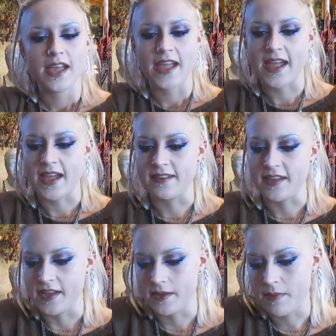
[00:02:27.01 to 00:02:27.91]
And
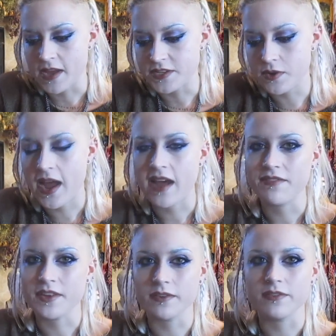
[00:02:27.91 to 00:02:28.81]
um, I do have
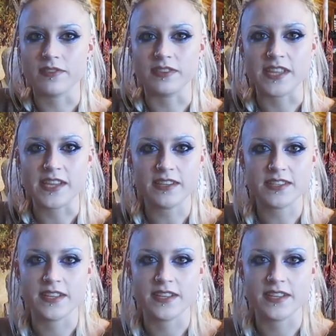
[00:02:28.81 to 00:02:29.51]
those linked